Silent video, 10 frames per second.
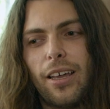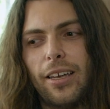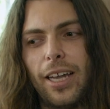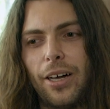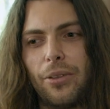
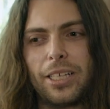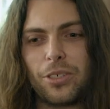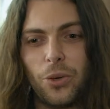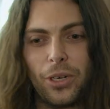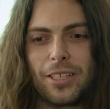Now that's
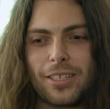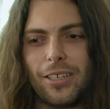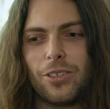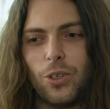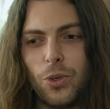an audience that
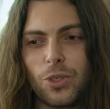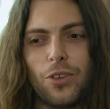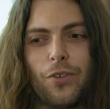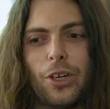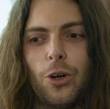is used to
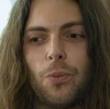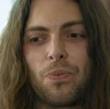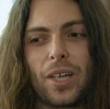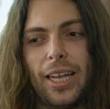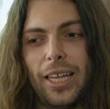
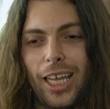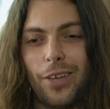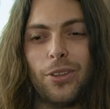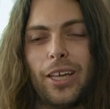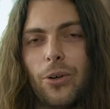film, and
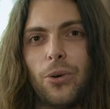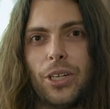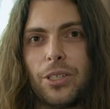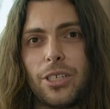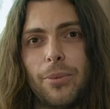even that
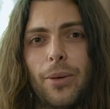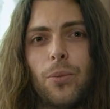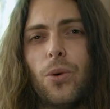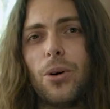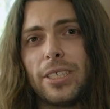audience, some of them
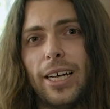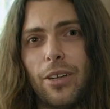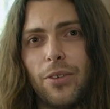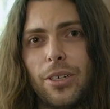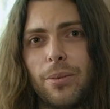walked out
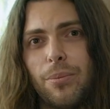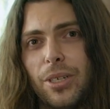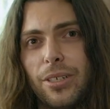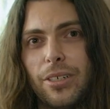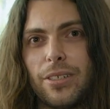of it
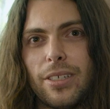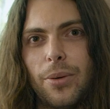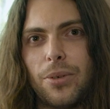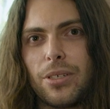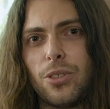because
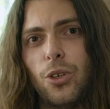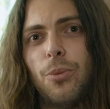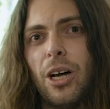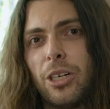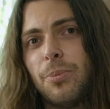it was too
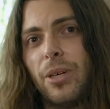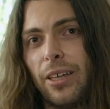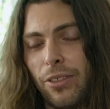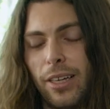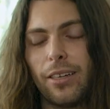much. But
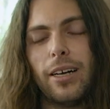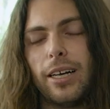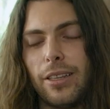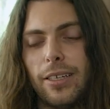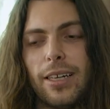I
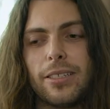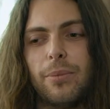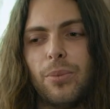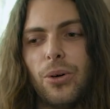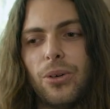think that's
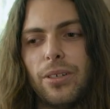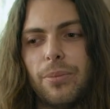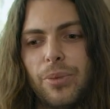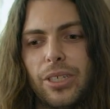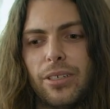
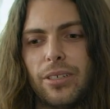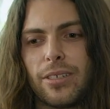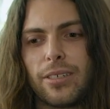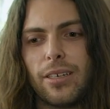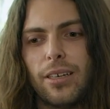important
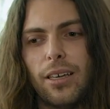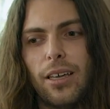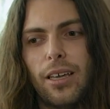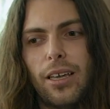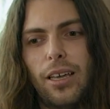because
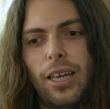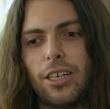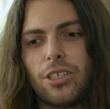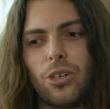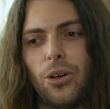
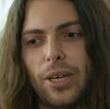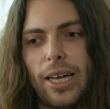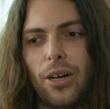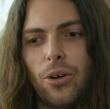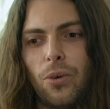it showed
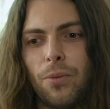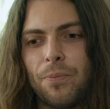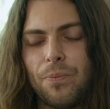how